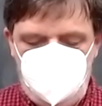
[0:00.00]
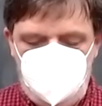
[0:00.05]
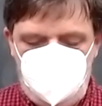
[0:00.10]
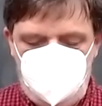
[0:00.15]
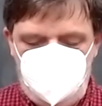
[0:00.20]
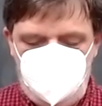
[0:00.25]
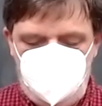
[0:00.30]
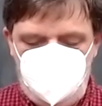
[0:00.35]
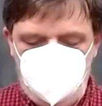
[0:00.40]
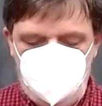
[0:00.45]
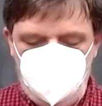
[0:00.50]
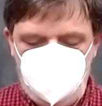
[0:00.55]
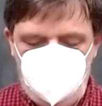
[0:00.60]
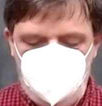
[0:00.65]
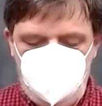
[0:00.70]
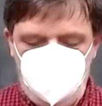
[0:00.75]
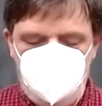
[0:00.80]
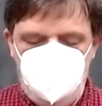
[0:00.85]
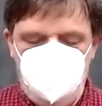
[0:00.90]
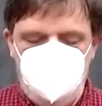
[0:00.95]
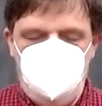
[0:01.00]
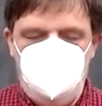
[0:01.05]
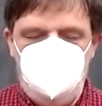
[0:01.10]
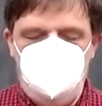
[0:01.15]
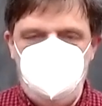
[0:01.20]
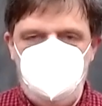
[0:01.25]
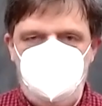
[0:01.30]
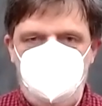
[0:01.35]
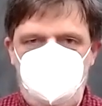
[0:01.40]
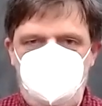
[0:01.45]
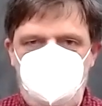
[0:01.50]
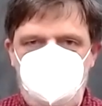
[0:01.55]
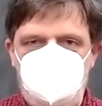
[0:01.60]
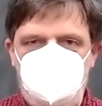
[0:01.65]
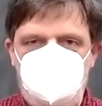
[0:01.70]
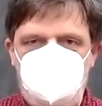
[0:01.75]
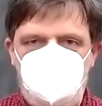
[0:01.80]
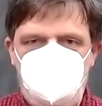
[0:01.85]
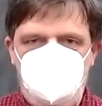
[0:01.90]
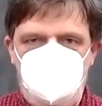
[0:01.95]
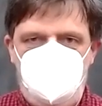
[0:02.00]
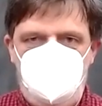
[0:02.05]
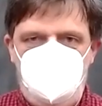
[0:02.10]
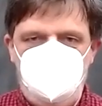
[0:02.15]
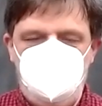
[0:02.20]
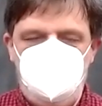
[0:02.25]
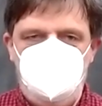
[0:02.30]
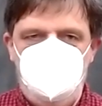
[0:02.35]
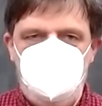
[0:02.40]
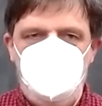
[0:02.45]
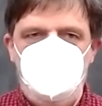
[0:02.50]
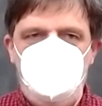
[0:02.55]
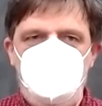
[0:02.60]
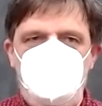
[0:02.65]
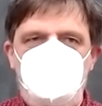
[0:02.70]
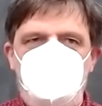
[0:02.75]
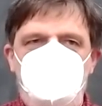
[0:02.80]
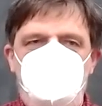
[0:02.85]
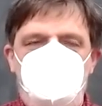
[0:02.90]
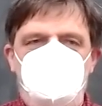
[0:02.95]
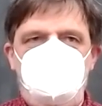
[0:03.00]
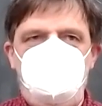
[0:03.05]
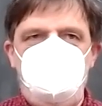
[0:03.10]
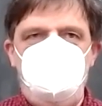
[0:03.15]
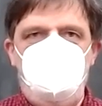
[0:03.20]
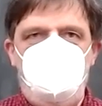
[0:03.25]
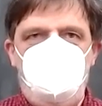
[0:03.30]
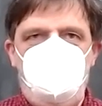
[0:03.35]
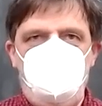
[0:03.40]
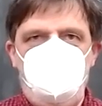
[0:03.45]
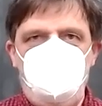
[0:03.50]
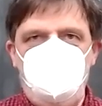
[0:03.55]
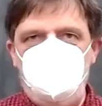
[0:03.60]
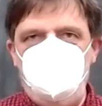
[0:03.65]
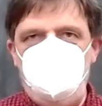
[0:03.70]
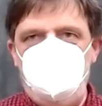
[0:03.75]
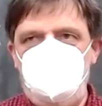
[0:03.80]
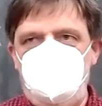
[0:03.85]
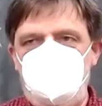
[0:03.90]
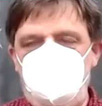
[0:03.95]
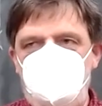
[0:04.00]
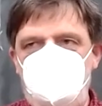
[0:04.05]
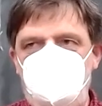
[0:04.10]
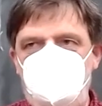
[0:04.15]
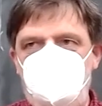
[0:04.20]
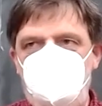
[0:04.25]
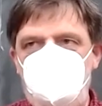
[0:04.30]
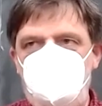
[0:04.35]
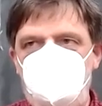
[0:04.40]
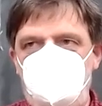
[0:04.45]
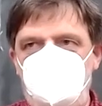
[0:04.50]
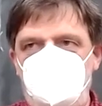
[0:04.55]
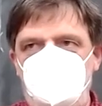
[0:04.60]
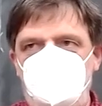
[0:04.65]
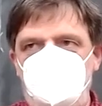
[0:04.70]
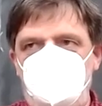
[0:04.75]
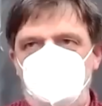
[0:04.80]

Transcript: about your own opinions about the subject. So, um,